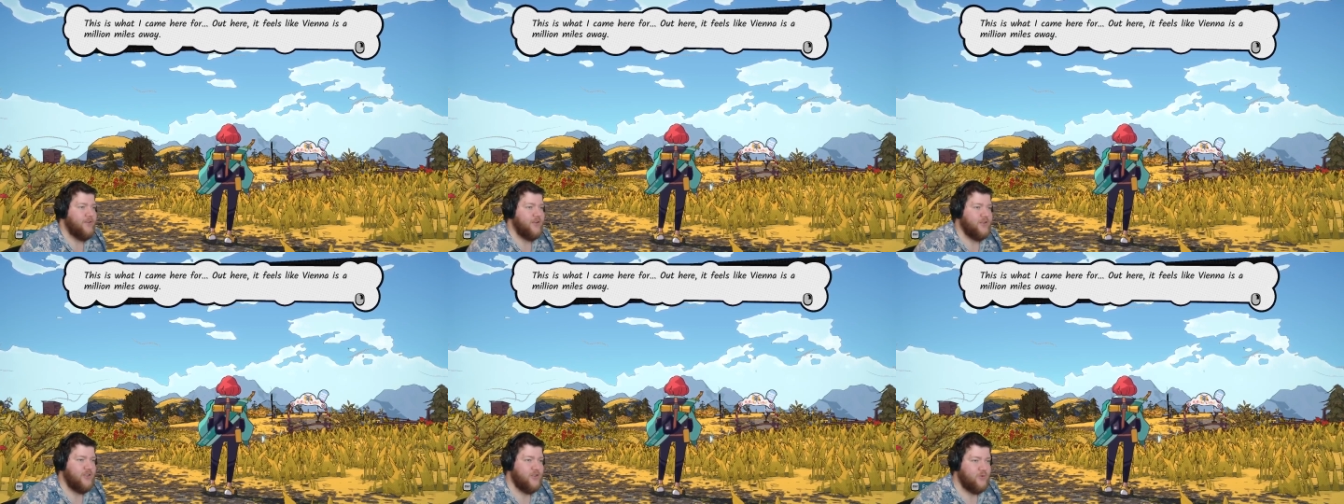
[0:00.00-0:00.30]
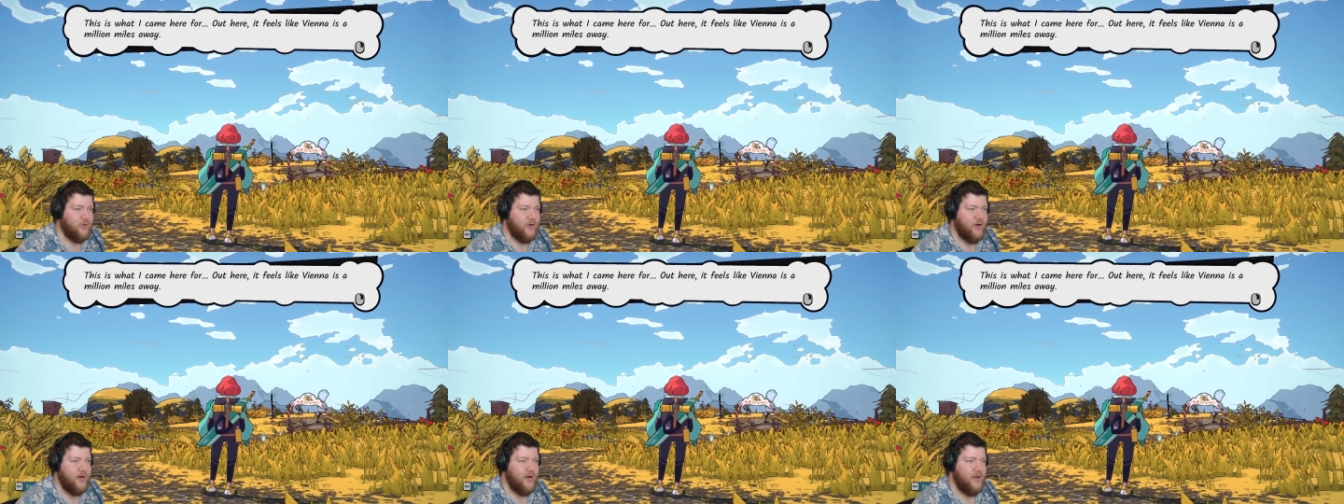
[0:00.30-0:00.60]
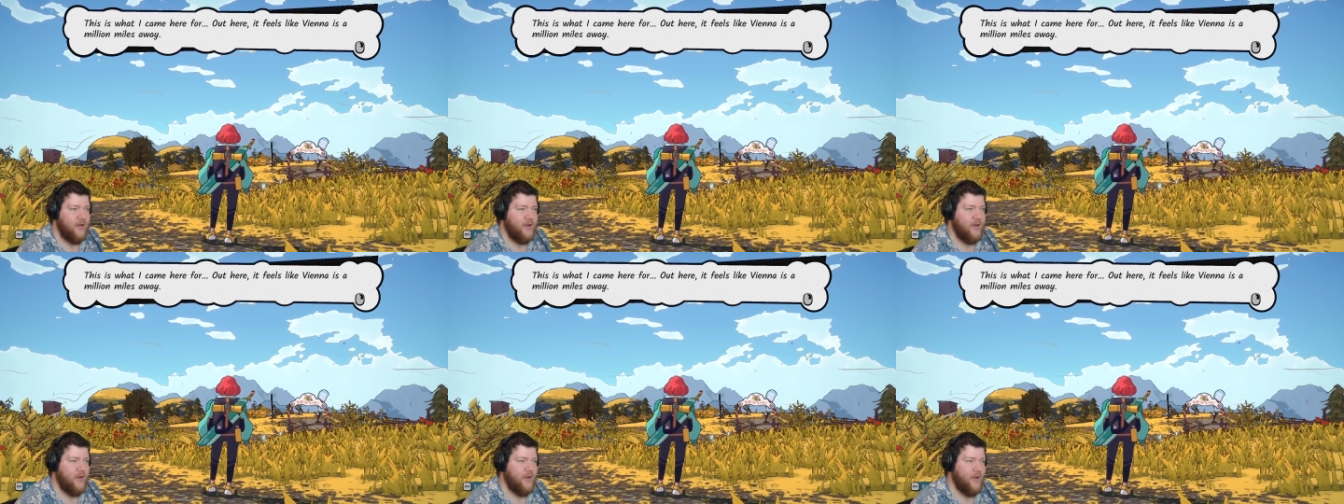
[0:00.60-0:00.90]
This is where
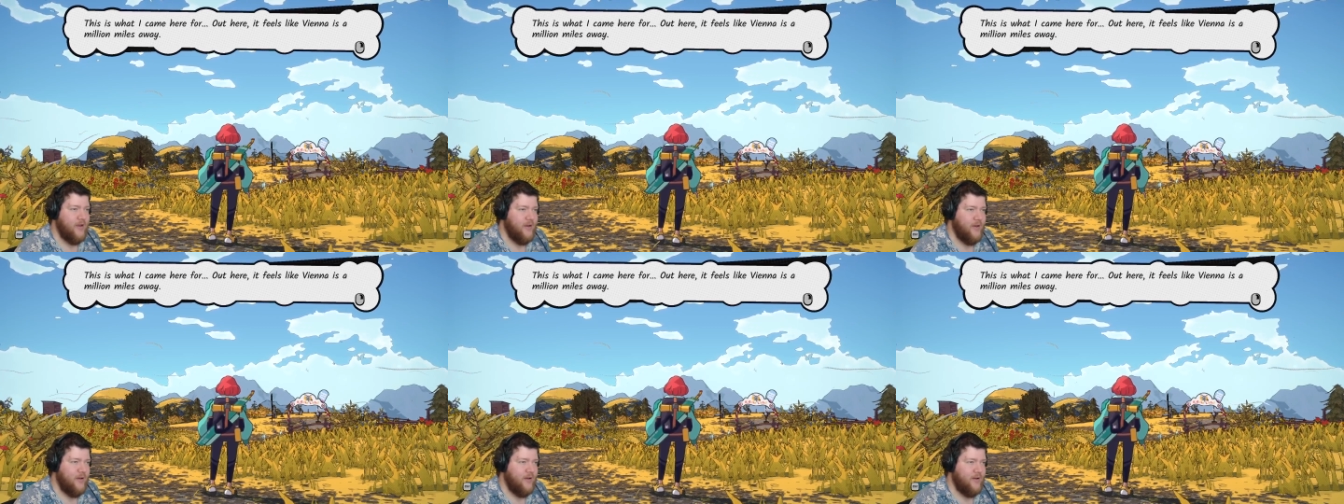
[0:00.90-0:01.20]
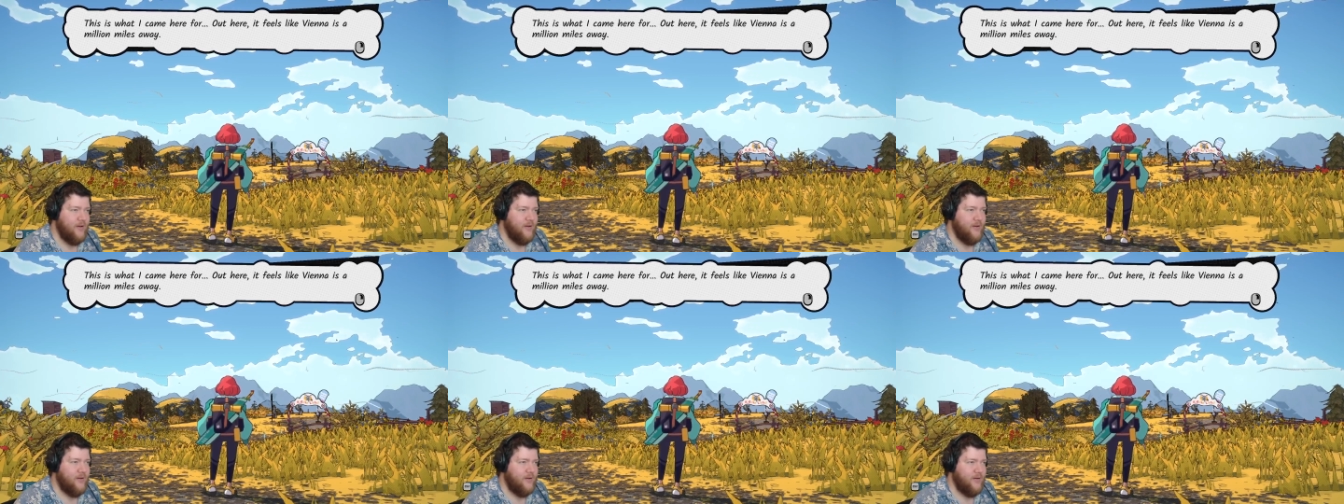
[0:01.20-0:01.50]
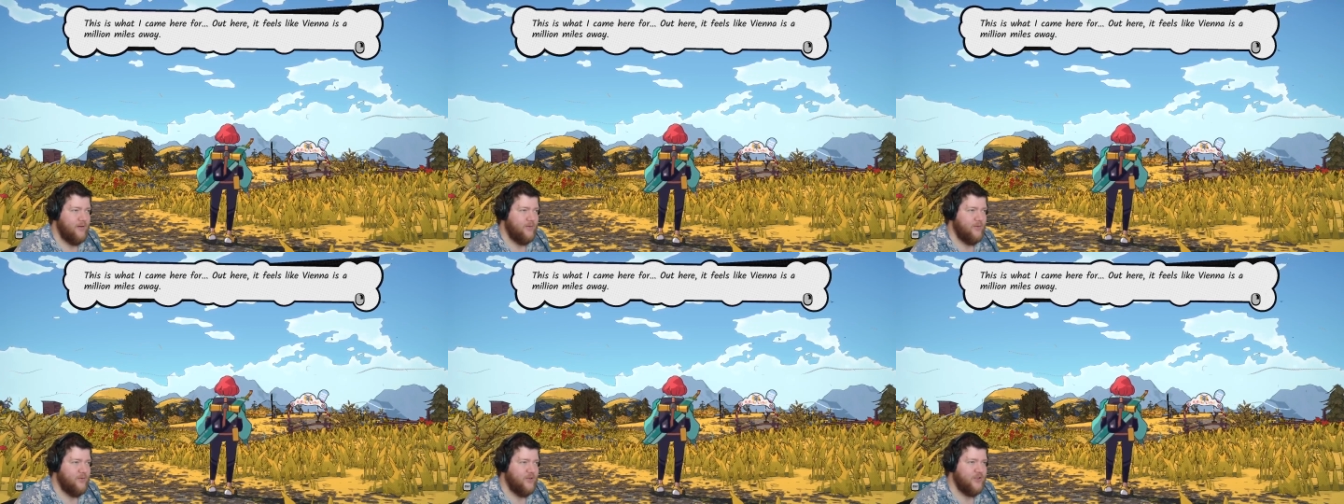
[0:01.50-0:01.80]
I uh,
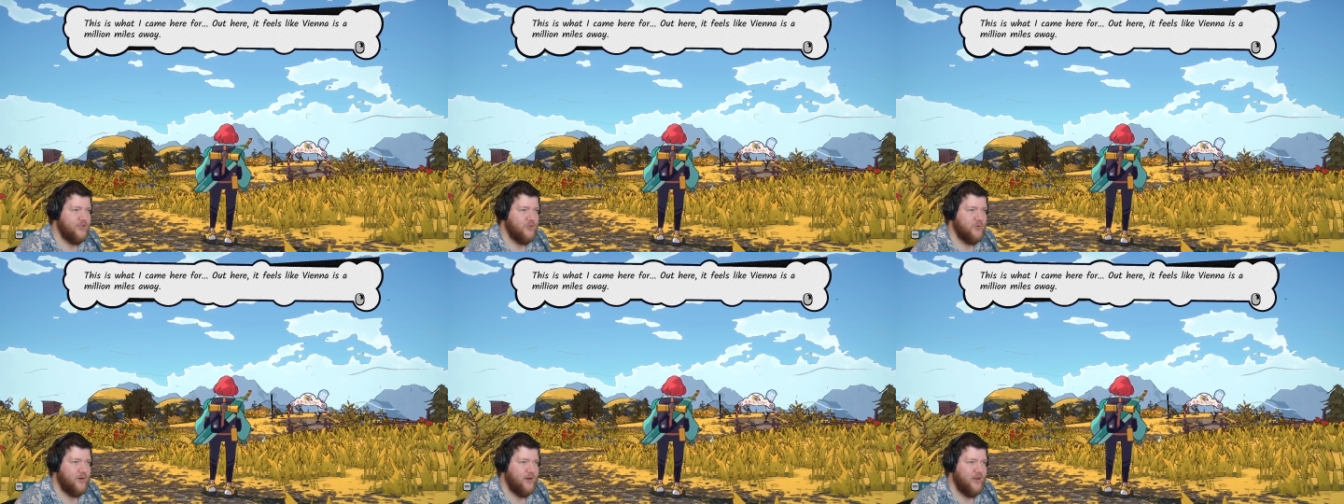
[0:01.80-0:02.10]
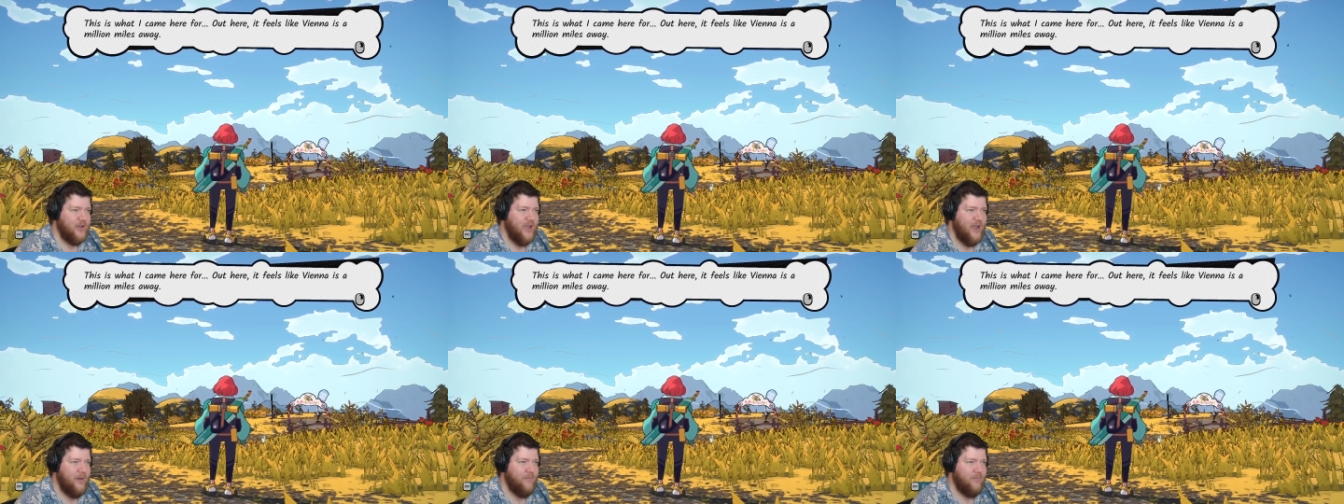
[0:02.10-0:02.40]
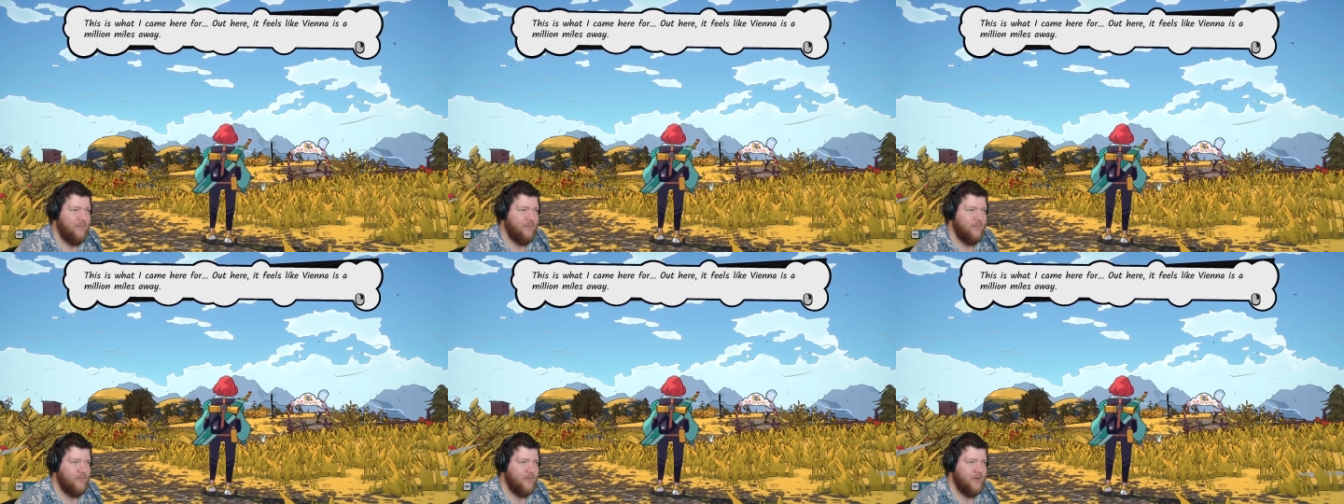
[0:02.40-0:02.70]
this is what I
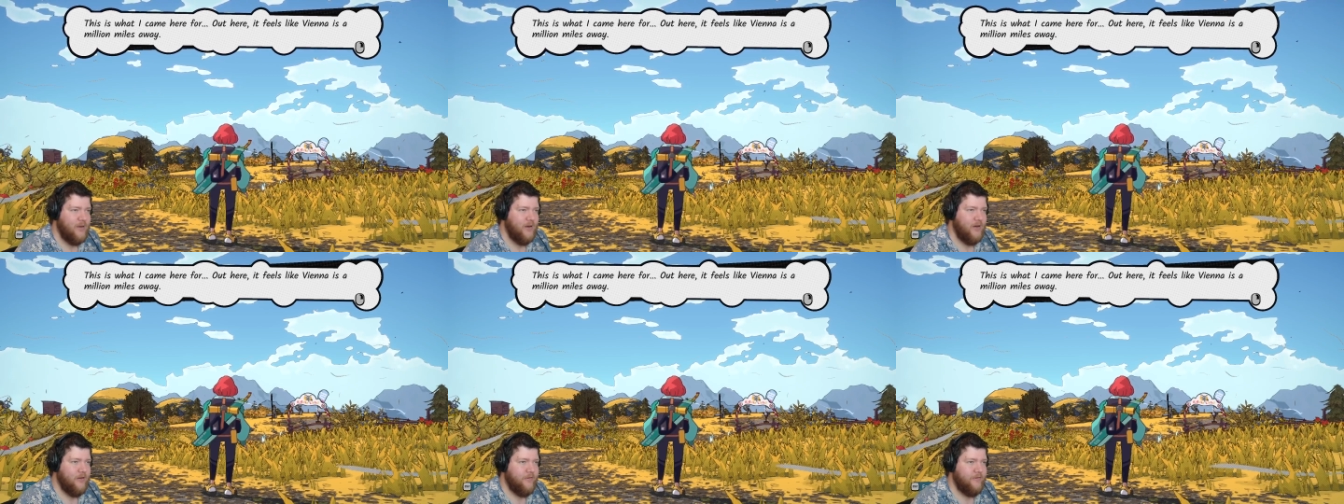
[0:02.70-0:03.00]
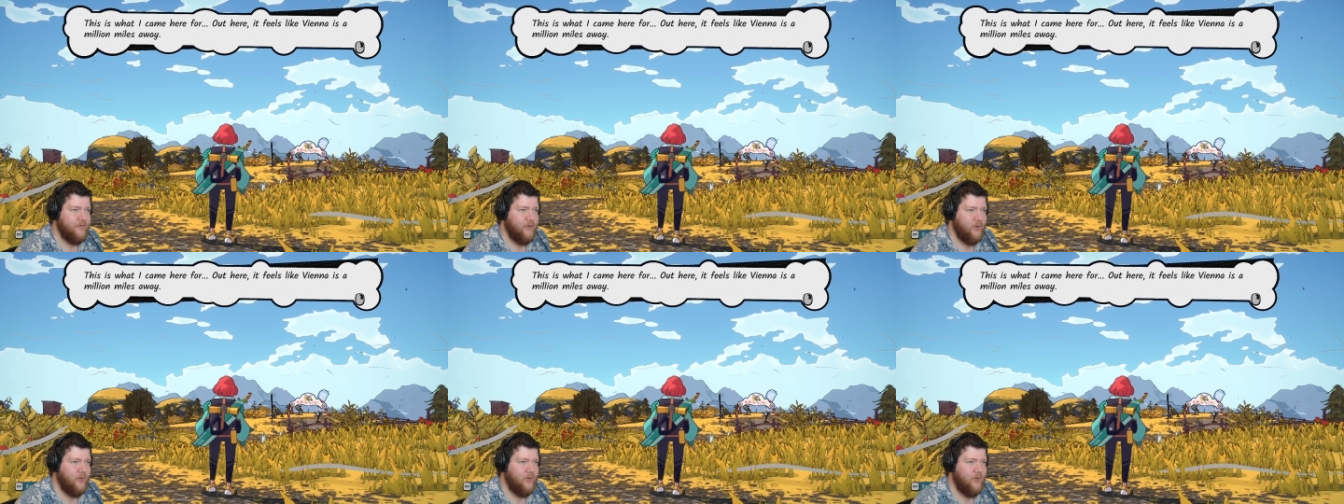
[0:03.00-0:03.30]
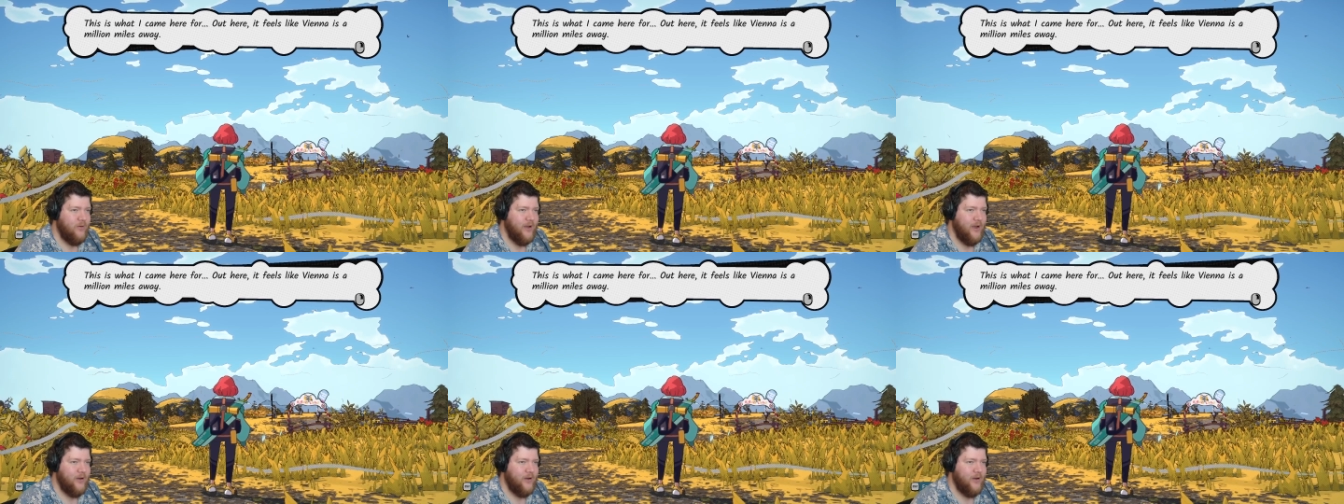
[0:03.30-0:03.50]
came here for.